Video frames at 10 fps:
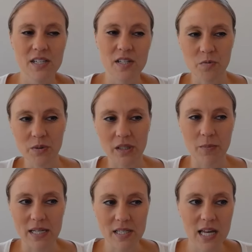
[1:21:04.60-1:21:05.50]
Doesn't really
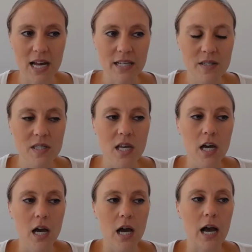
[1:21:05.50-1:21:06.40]
make sense.
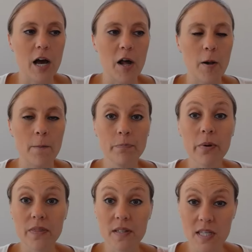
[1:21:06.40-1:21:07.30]

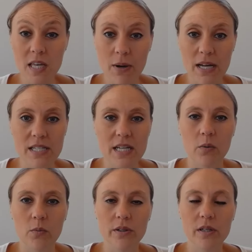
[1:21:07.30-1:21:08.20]
But the same idea,
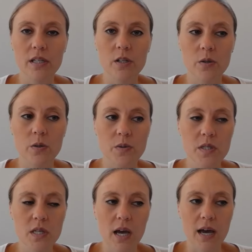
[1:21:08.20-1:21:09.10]
we're going to use,